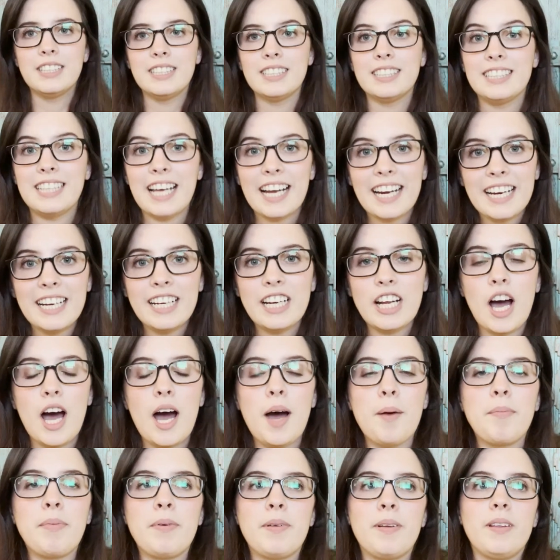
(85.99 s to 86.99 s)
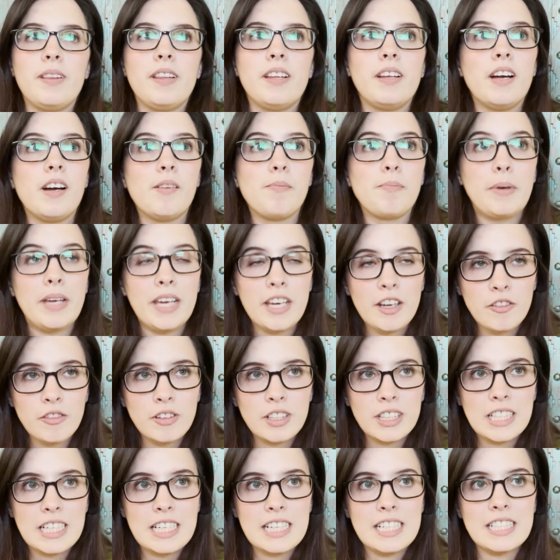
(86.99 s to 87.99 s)
Second up, being
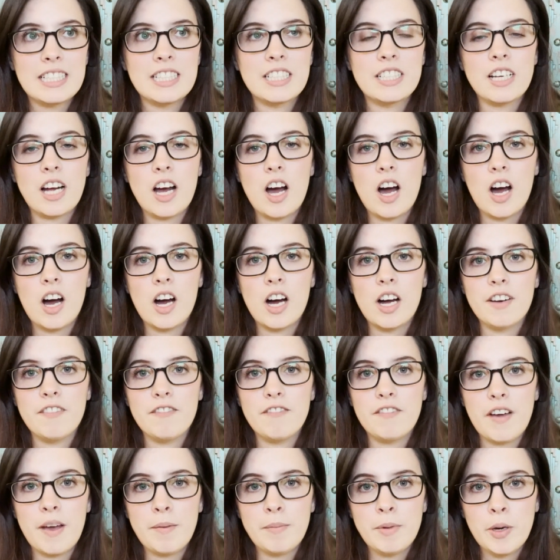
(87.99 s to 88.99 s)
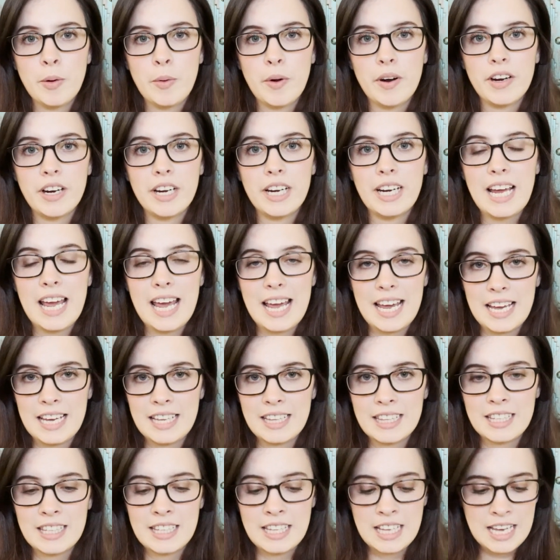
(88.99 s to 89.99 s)
released on February
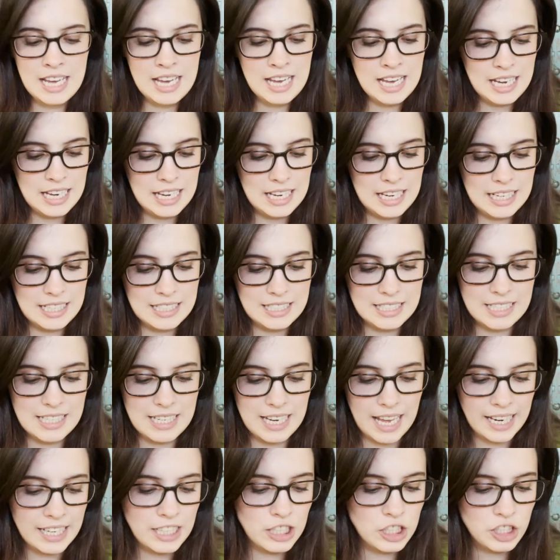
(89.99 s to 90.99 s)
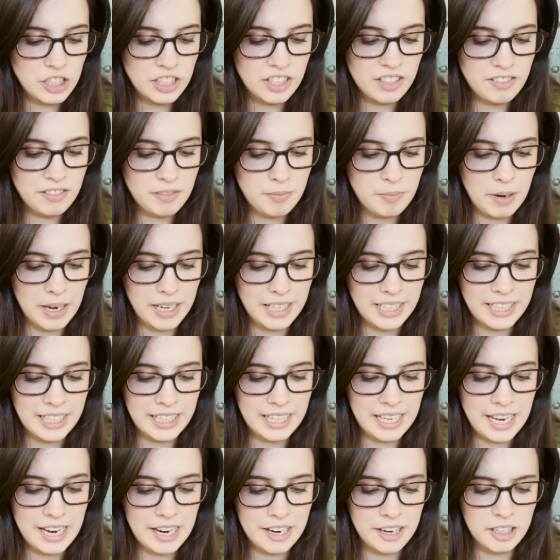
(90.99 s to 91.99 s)
8th, is Night Shift by
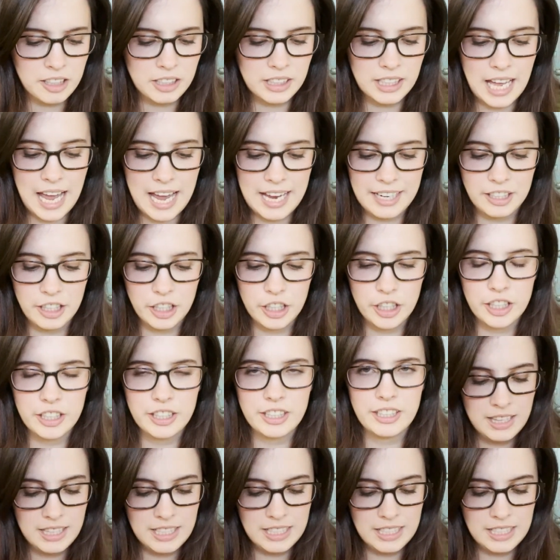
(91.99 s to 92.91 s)
Kiare Ladner.